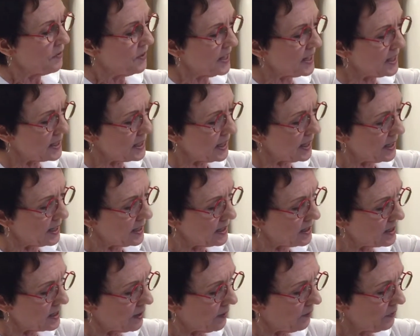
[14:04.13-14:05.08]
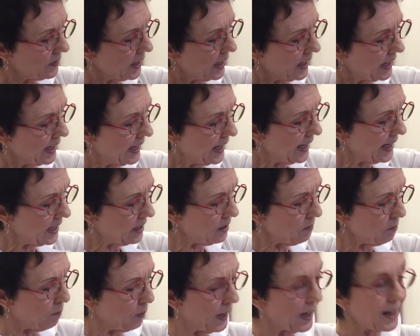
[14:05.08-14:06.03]
This is a
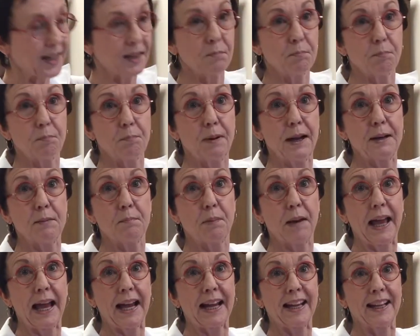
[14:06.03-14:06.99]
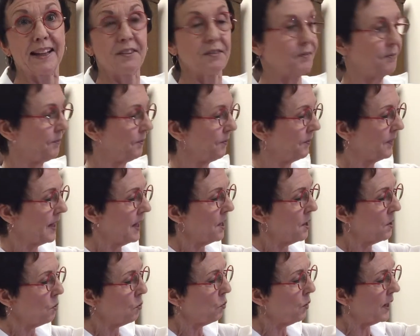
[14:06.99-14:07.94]
hidden button placket
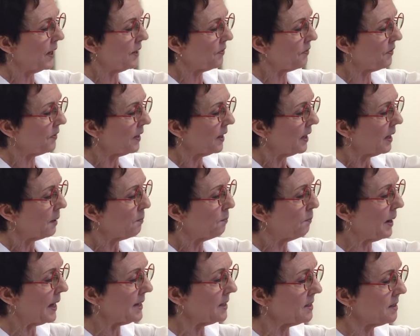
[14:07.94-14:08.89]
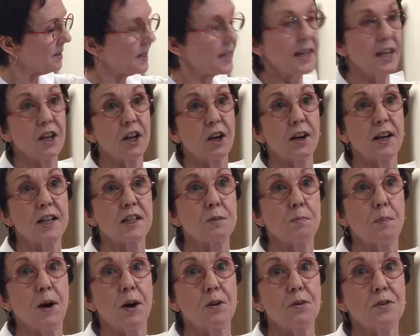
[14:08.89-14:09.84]
with buttons here
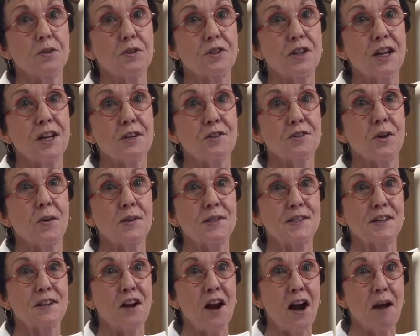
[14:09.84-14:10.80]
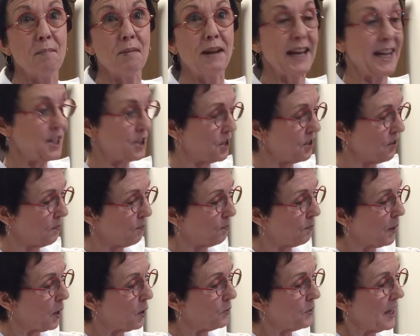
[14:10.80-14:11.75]
exposed. So it's a combination
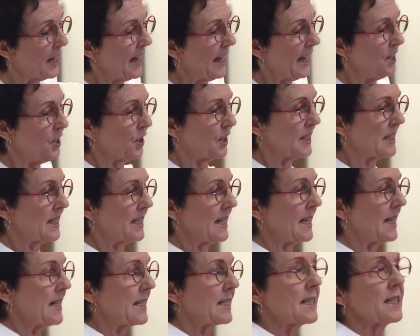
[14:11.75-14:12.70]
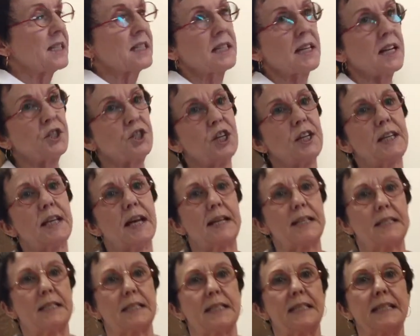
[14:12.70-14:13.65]
of both, and you can see this is such a
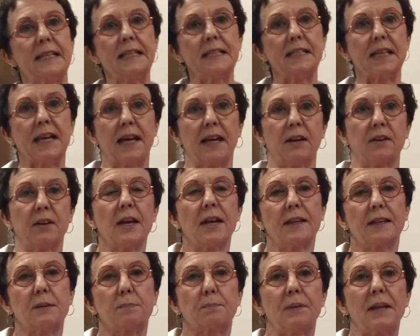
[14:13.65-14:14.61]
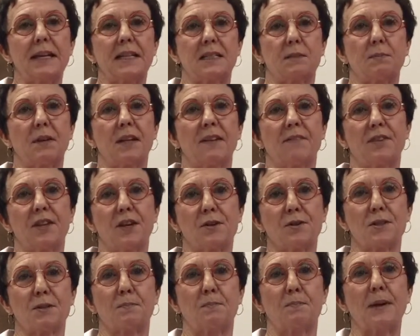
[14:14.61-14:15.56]
nice detail, the placement of
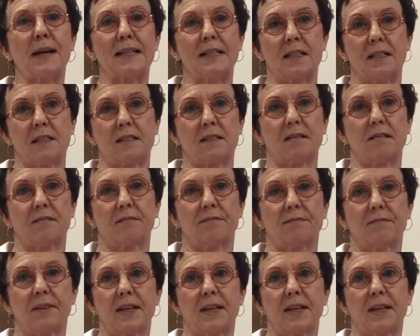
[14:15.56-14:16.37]
those buttons.